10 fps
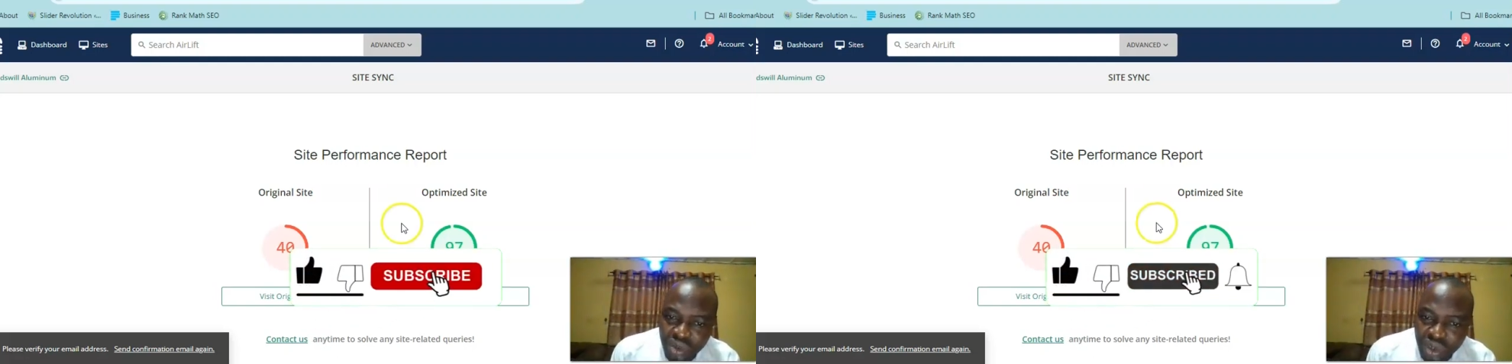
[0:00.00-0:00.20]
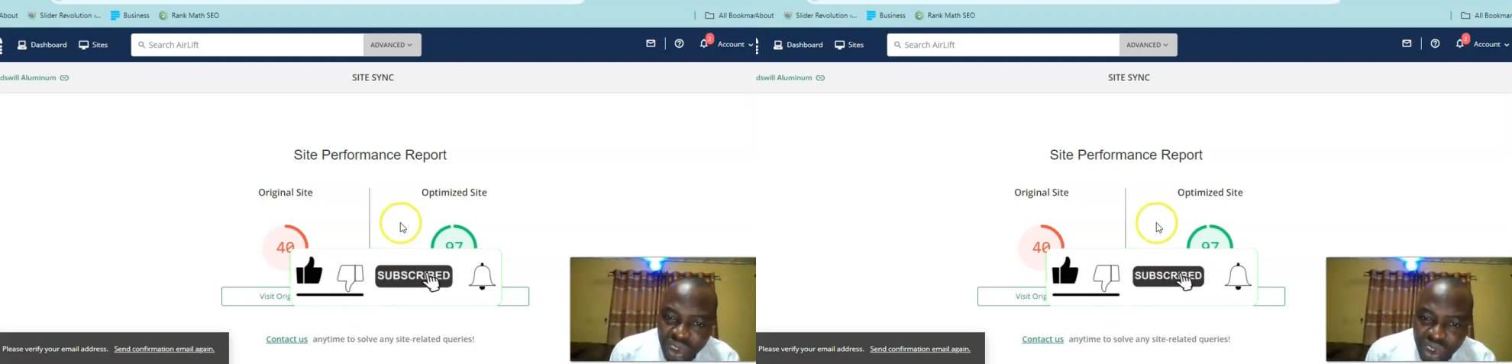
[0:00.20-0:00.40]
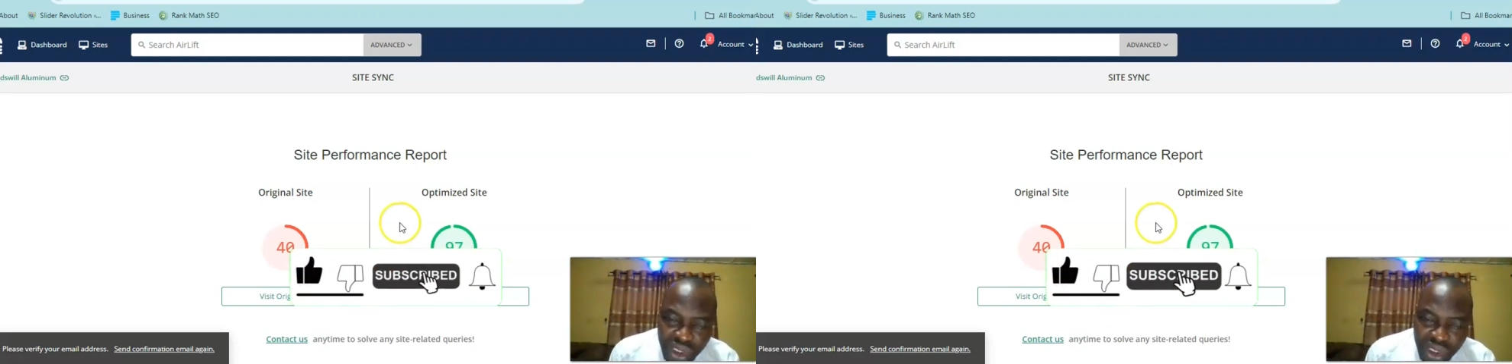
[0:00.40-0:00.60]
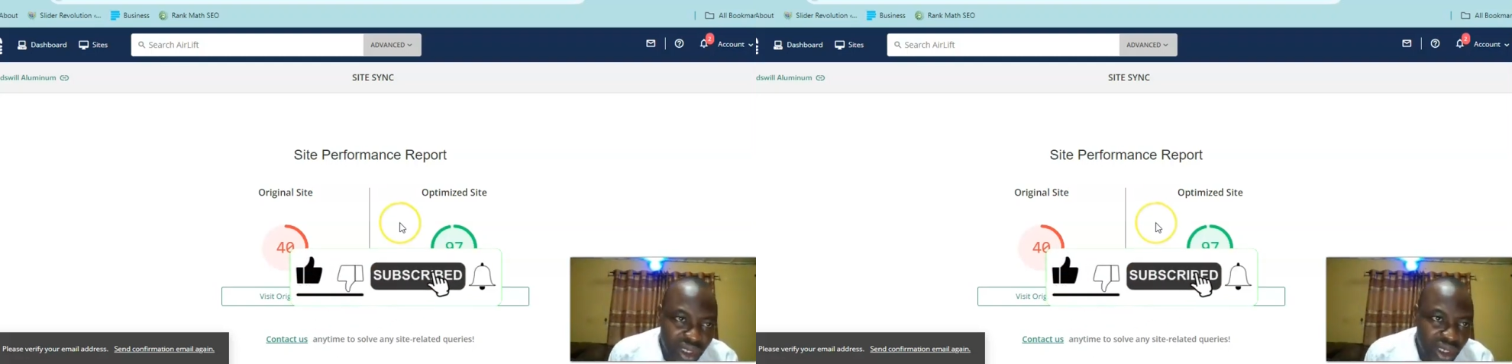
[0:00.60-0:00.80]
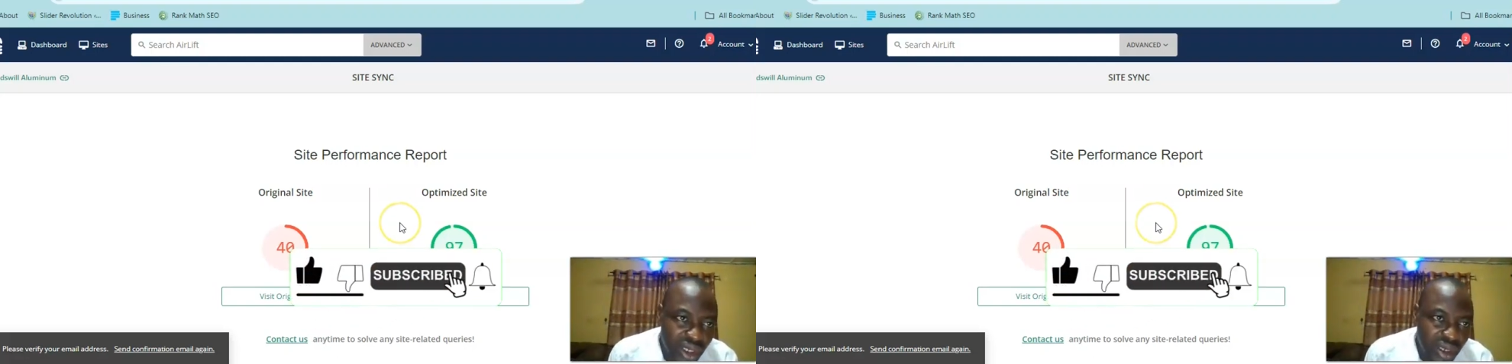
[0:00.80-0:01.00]
to see
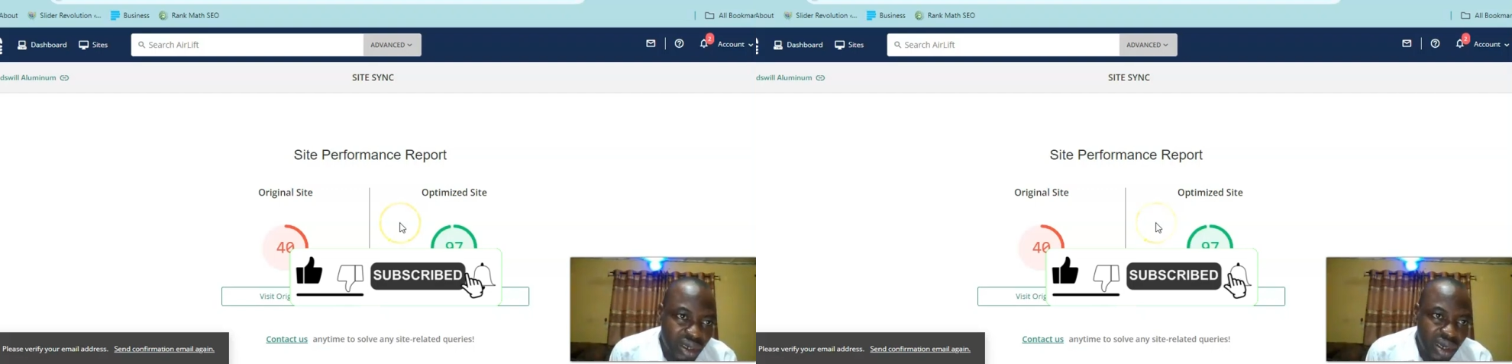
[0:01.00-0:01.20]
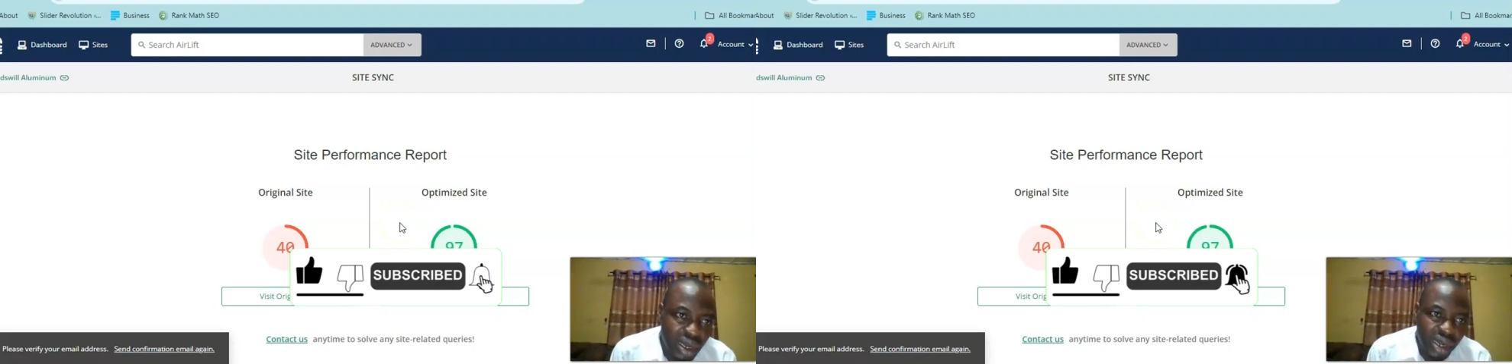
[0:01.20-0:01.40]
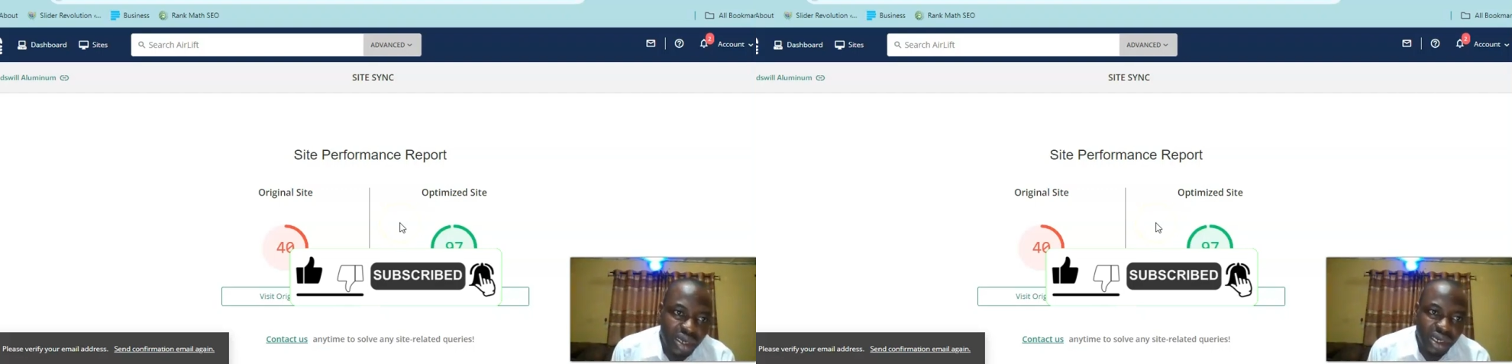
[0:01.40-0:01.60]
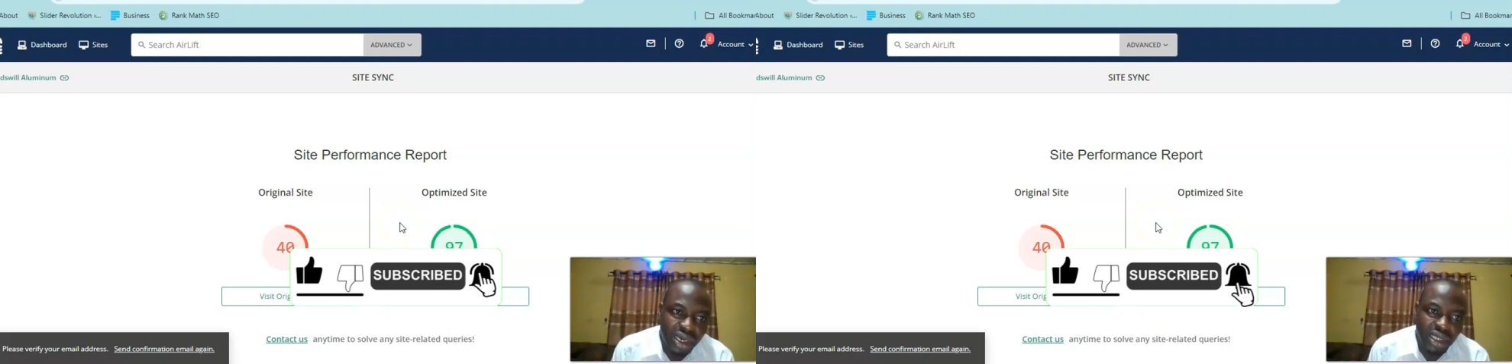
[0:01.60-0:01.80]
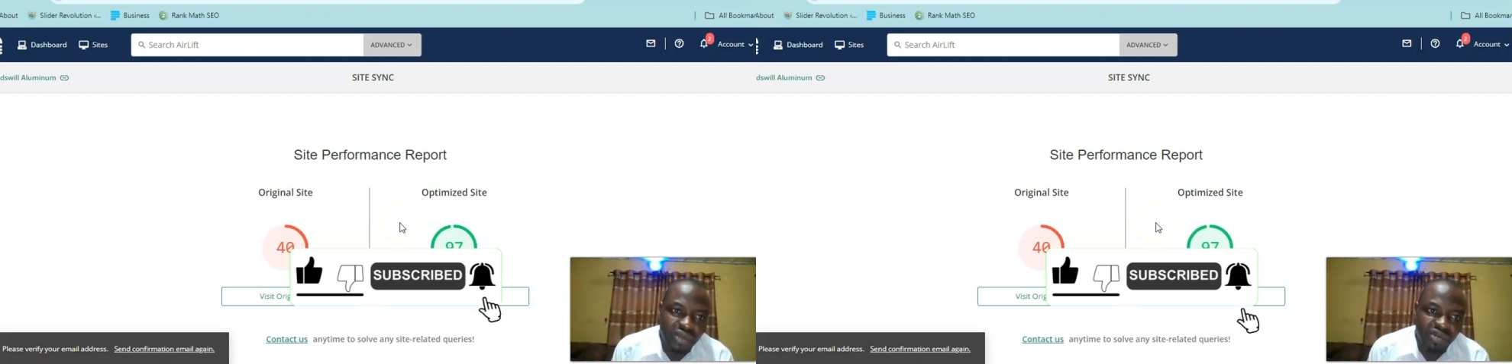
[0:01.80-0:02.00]
our
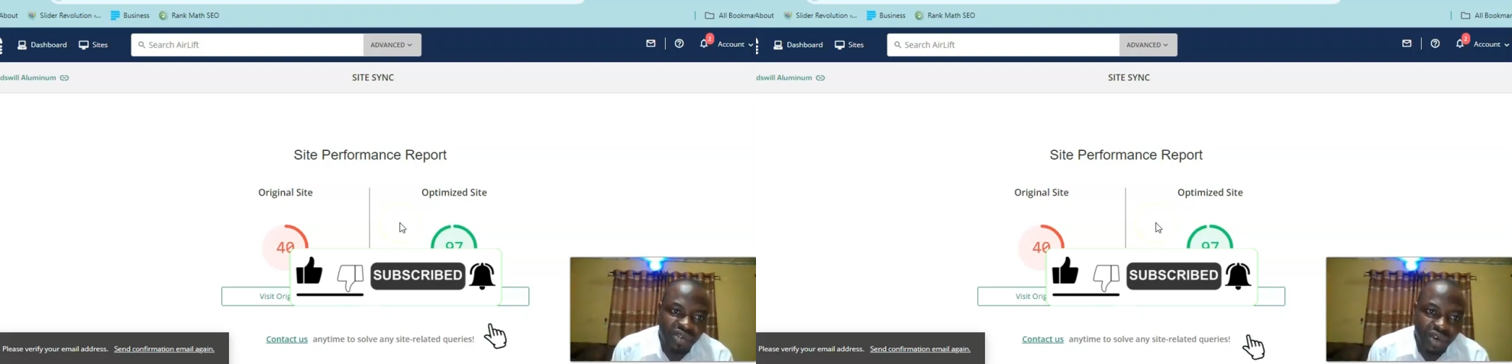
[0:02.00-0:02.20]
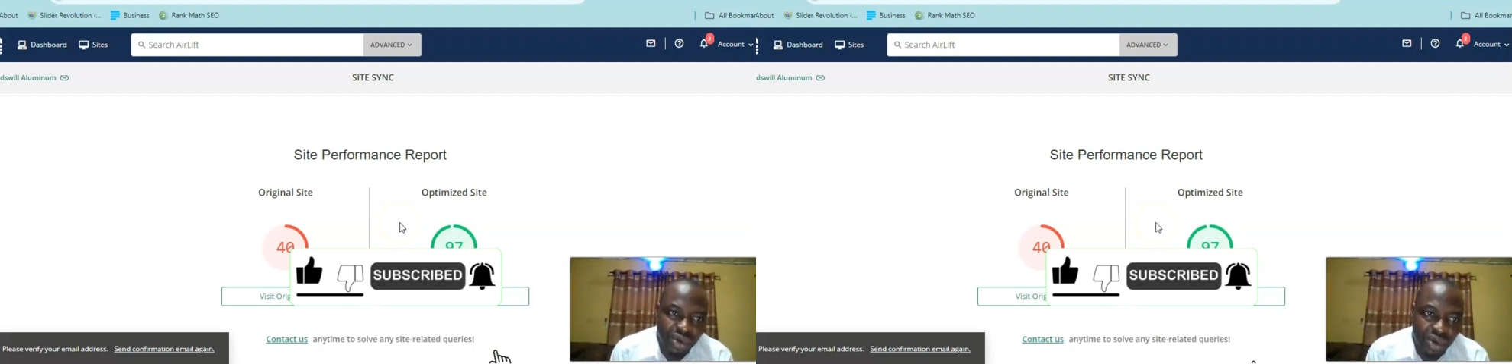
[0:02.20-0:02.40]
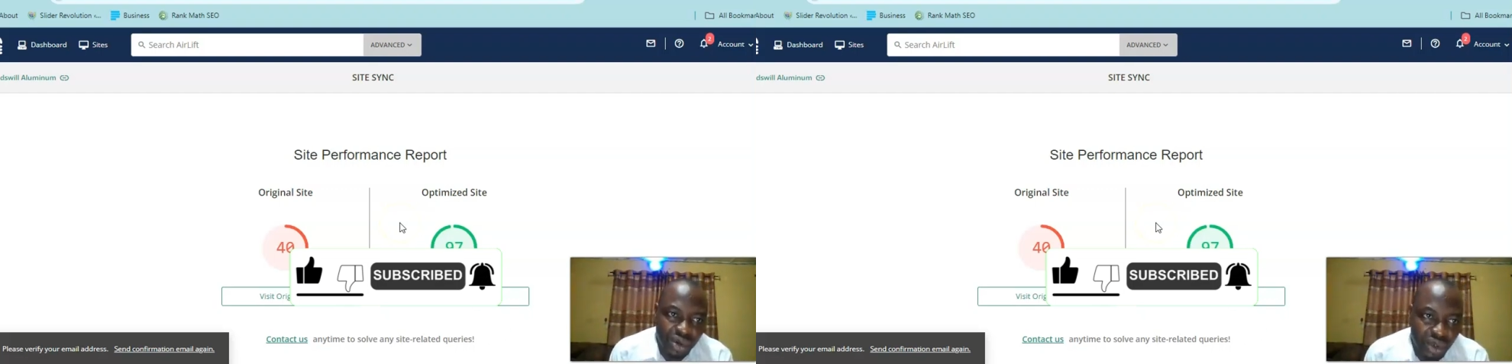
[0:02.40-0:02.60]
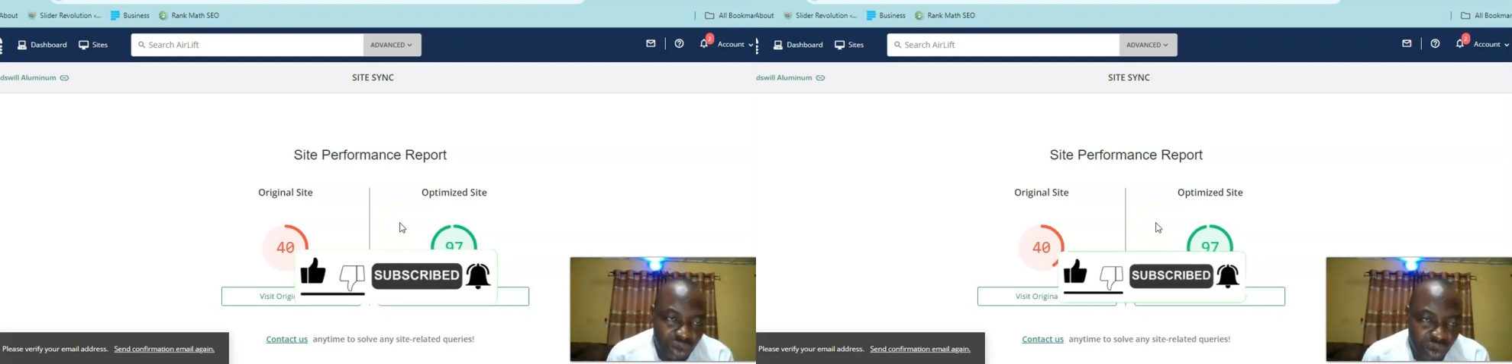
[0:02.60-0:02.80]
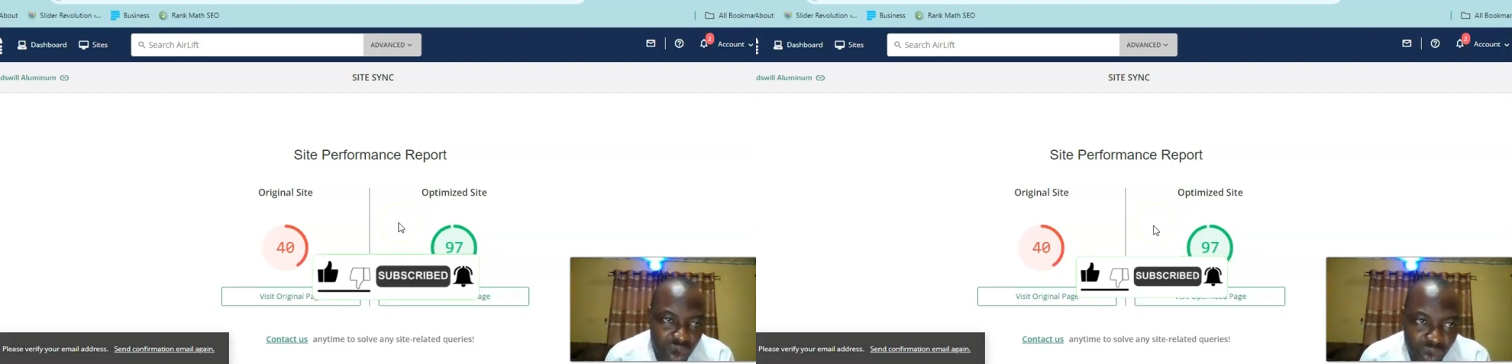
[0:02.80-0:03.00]
next video when